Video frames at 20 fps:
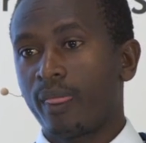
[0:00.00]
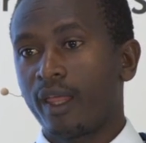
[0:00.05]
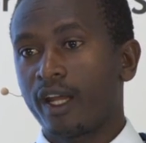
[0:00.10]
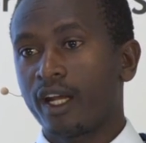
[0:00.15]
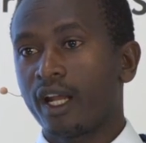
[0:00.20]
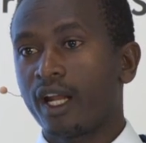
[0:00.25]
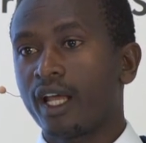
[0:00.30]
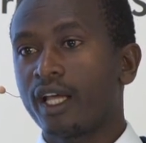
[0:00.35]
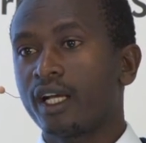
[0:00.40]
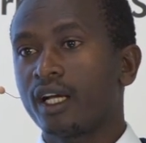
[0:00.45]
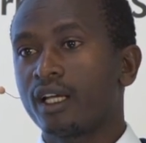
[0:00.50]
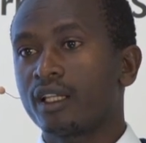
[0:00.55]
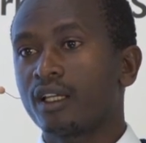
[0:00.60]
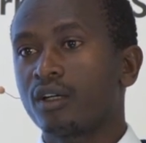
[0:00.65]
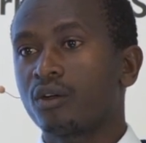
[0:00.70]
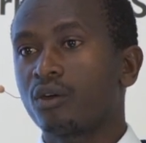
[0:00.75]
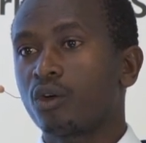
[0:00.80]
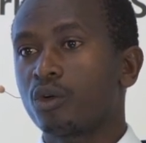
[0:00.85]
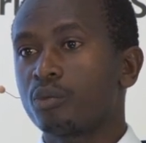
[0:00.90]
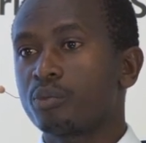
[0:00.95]
And like
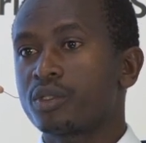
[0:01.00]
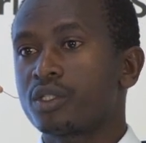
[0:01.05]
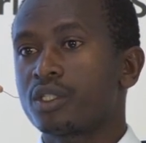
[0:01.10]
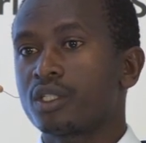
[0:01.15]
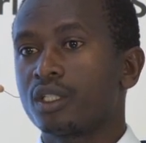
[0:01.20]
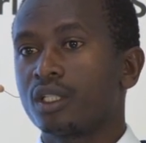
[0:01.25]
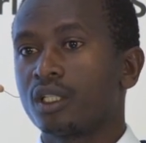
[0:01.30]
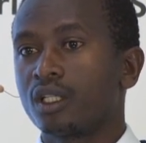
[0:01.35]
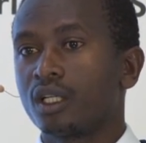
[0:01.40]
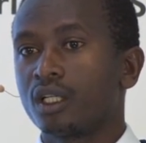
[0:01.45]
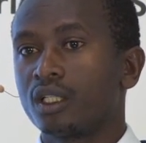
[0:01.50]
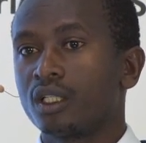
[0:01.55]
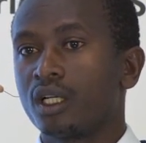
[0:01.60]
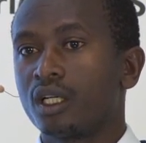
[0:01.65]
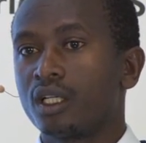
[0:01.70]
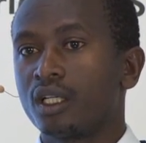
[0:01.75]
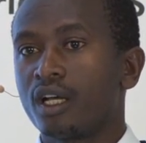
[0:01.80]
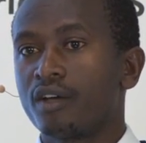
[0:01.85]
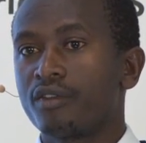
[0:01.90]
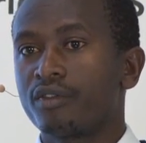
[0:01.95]
other crops
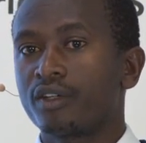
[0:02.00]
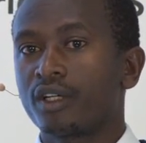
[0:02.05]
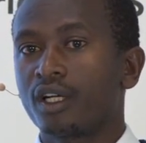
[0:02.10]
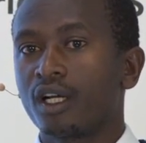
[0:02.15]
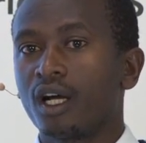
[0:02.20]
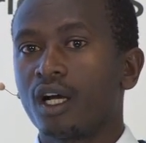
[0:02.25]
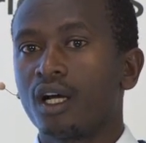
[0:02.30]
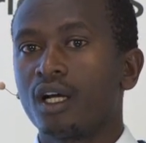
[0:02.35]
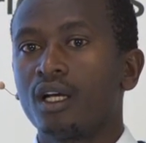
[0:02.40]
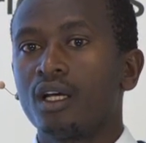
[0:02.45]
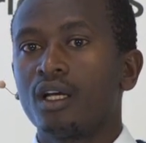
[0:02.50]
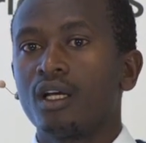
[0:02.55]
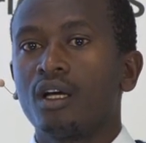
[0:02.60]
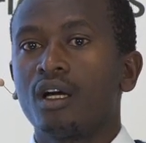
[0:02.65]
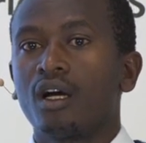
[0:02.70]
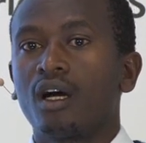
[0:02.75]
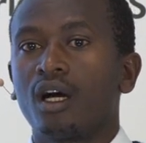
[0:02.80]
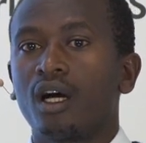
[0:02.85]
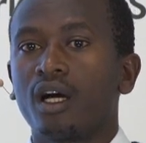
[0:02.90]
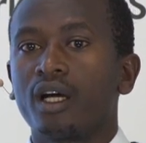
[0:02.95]
in Africa,
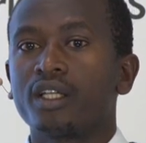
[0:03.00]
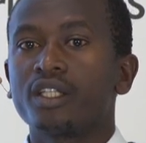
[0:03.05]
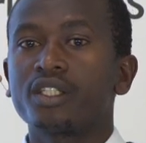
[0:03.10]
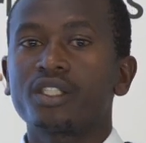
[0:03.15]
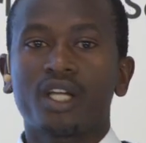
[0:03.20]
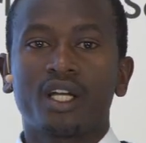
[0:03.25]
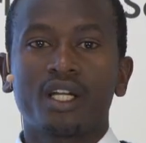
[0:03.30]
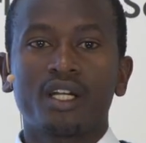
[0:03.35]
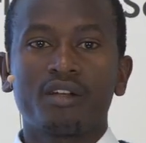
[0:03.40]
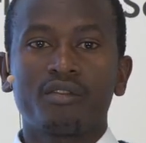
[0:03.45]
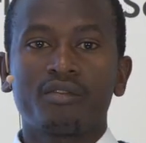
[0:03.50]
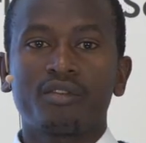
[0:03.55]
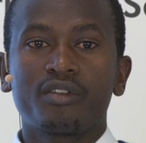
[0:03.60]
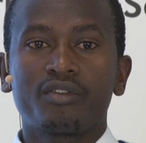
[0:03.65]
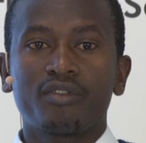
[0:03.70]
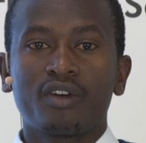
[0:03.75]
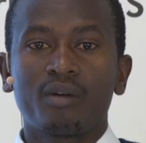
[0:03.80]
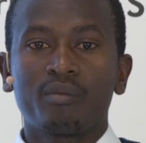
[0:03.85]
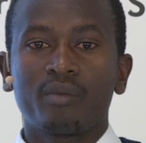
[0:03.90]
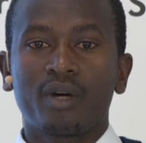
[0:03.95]
each and every
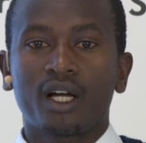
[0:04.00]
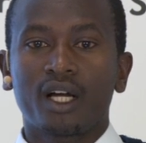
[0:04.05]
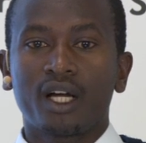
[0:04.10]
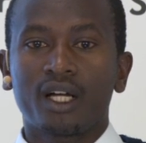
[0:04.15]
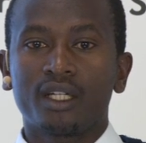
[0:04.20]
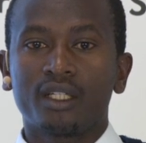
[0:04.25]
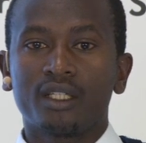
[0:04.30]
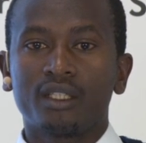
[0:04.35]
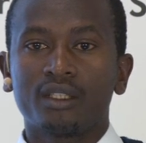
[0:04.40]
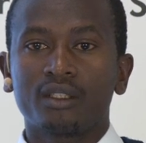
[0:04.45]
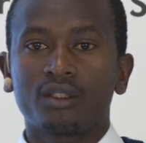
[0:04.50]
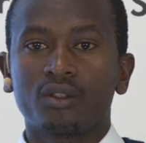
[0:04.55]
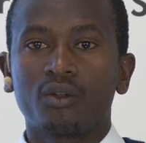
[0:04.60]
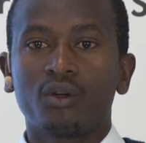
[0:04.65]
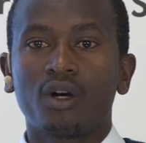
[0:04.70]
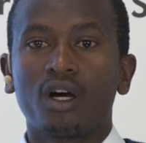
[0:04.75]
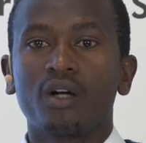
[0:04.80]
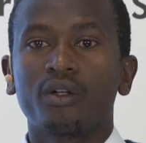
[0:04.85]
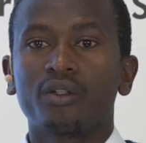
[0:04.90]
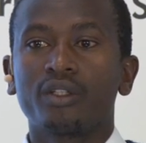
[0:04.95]
farmer can
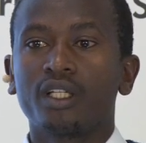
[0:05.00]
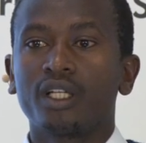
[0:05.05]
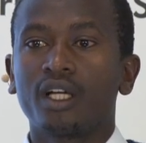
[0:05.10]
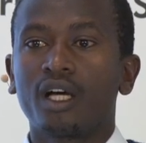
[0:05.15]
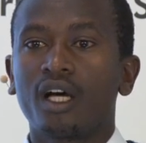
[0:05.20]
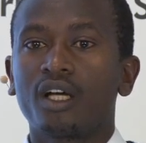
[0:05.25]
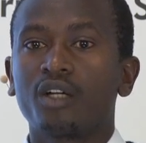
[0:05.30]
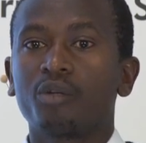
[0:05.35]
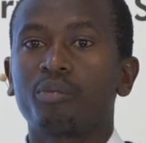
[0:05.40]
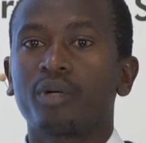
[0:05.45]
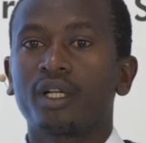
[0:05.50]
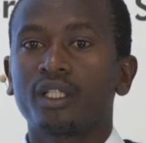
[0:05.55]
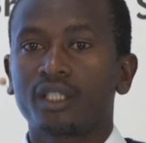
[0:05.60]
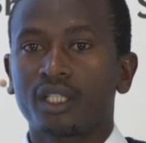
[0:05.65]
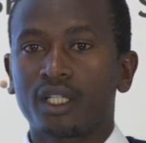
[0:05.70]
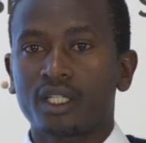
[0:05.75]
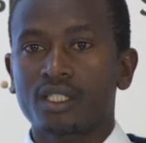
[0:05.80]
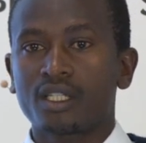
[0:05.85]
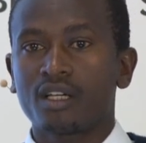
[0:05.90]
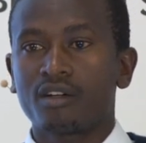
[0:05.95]
go out there and plant
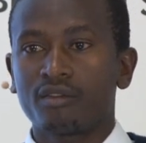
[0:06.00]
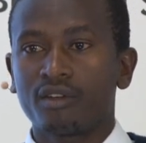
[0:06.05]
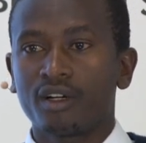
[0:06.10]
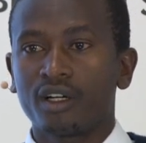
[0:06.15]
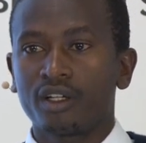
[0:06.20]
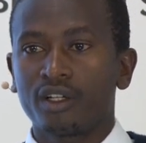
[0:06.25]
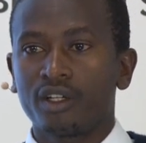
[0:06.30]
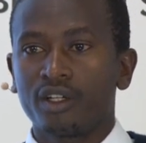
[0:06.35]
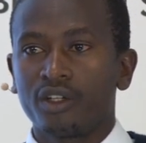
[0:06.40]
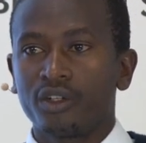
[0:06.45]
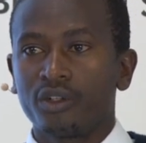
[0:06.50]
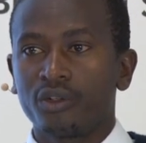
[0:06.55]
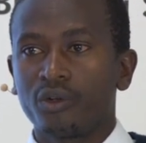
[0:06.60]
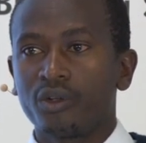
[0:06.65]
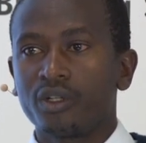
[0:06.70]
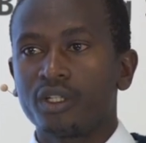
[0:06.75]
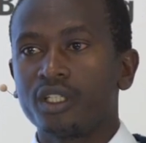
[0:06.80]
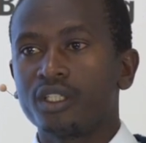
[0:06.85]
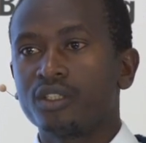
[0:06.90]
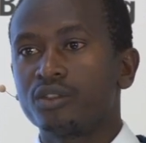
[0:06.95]
cassava. You
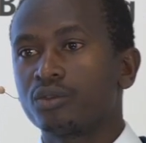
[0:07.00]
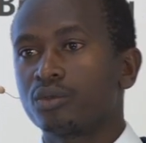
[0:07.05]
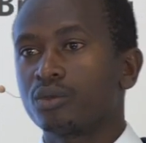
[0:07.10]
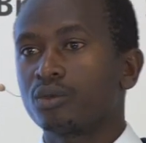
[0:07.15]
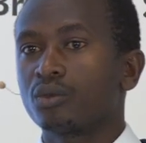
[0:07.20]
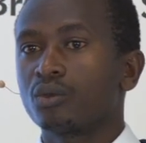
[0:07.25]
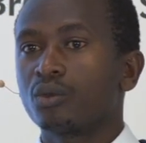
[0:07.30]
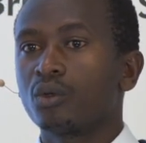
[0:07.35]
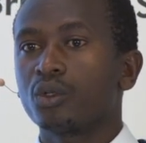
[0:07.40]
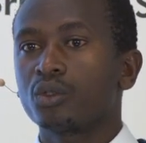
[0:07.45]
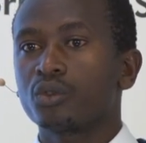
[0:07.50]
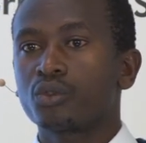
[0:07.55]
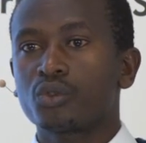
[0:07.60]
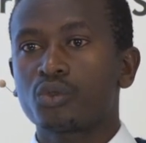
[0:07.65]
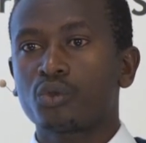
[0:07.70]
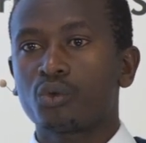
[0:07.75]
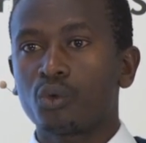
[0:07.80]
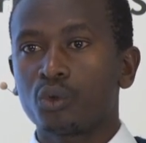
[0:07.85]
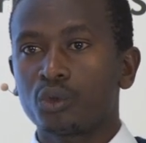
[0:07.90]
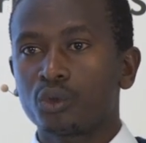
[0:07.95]
don't need to go to
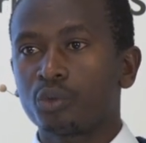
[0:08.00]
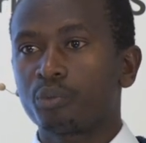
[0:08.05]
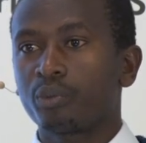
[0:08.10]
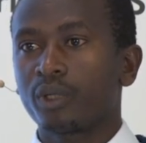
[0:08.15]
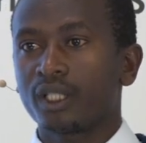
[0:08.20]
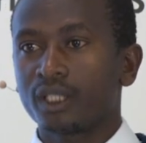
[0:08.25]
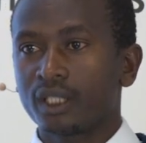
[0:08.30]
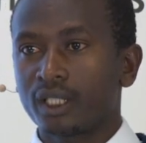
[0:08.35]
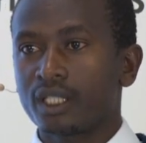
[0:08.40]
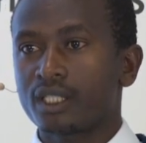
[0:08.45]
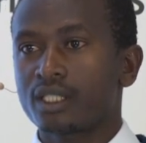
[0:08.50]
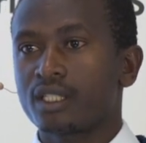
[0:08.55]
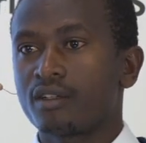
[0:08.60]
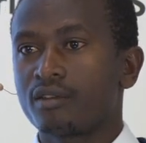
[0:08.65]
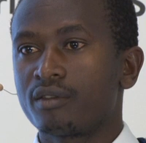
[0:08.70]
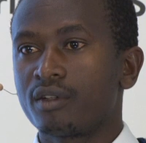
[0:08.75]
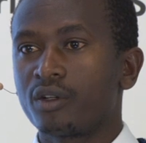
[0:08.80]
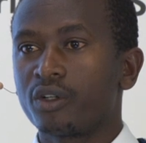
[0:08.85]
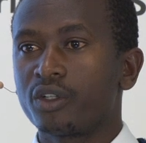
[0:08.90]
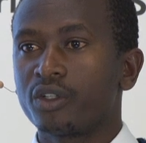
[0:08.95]
school to plant
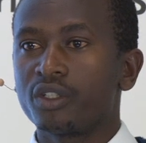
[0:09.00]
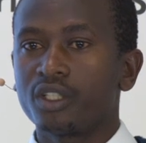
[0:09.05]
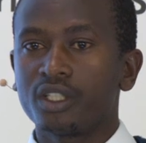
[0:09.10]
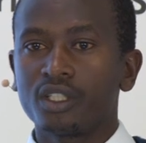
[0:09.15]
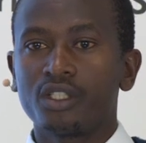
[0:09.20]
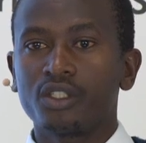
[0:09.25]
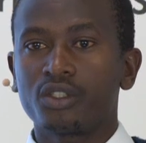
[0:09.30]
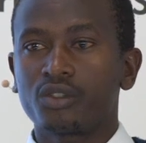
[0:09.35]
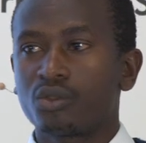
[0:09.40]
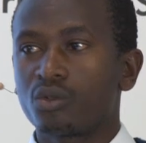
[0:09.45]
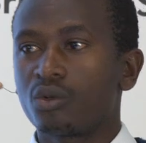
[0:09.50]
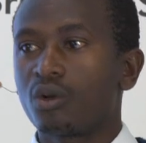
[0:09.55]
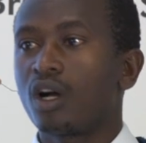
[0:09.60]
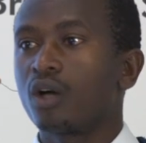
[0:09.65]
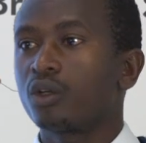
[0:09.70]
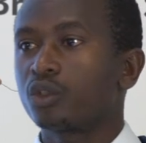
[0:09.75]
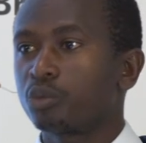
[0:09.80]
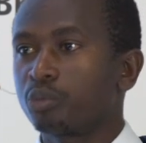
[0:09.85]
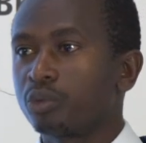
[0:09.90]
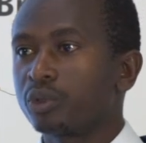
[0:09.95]
cassava. All you need is to know
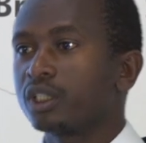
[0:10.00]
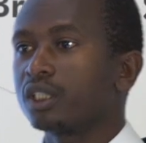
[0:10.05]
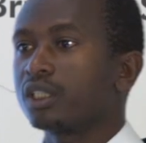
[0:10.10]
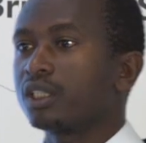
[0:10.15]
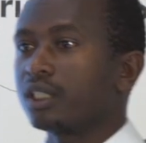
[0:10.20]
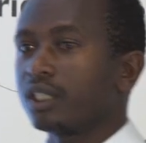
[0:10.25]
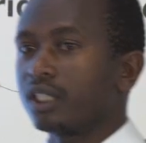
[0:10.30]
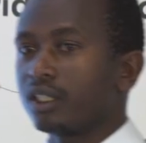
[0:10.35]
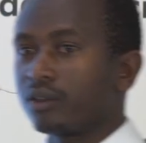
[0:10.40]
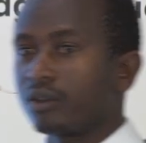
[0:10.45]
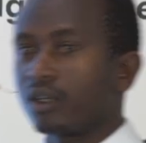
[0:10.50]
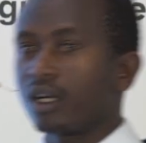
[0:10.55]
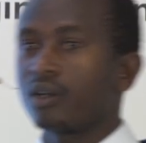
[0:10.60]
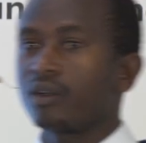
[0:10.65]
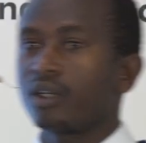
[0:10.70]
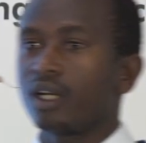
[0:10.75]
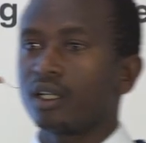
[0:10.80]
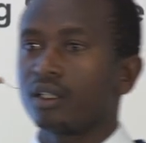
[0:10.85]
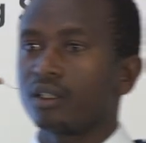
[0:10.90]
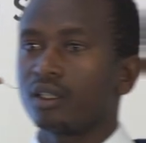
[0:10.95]
how to put it in the
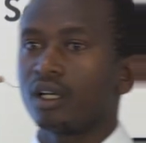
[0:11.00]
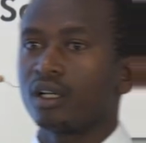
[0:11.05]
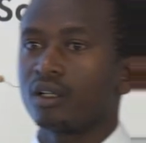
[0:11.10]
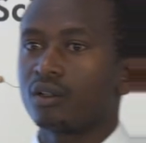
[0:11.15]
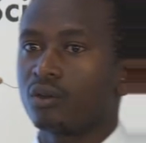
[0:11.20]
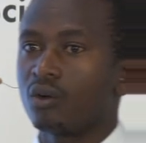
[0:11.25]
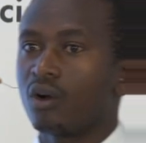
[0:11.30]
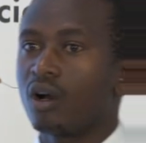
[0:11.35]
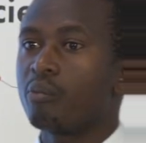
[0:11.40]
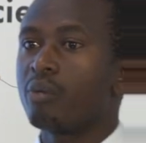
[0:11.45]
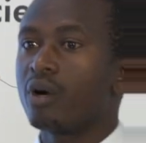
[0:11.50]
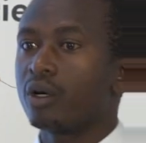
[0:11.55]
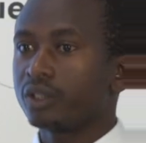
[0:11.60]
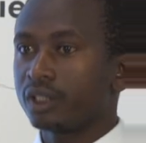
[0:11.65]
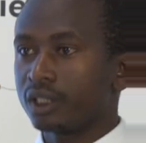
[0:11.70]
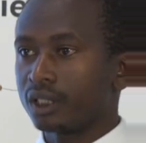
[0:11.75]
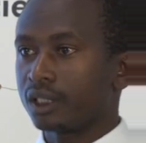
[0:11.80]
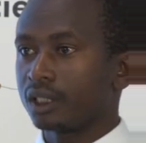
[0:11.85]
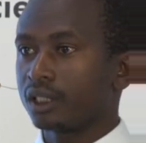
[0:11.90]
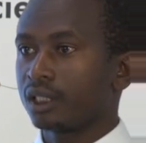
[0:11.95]
ground and go
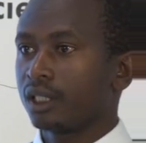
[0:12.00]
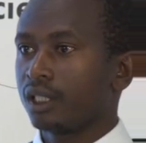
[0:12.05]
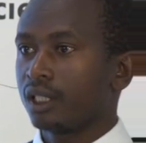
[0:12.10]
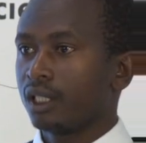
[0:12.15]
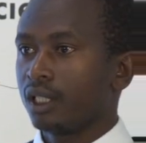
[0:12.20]
about it.